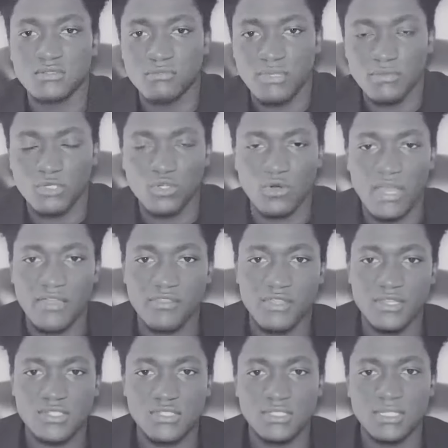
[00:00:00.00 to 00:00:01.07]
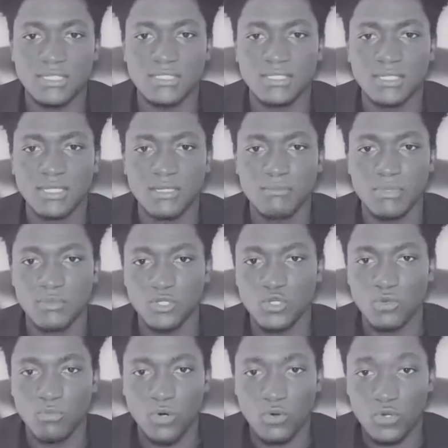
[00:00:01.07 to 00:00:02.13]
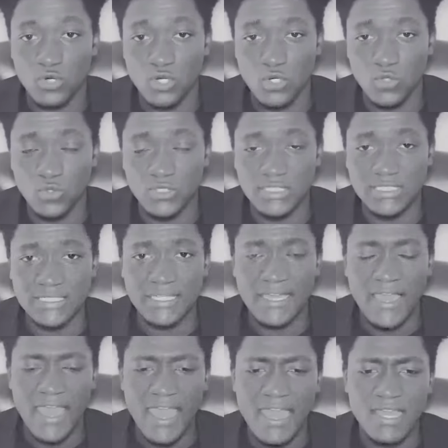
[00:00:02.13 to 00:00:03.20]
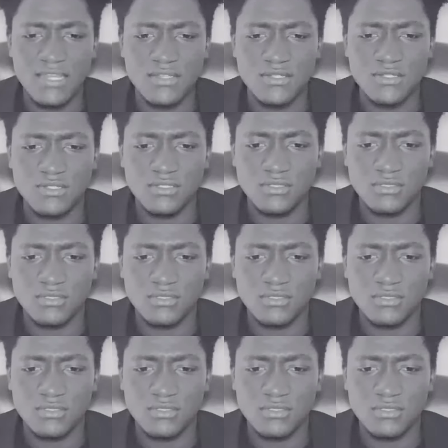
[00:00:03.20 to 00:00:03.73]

biblical ethics, the biblical moral code, and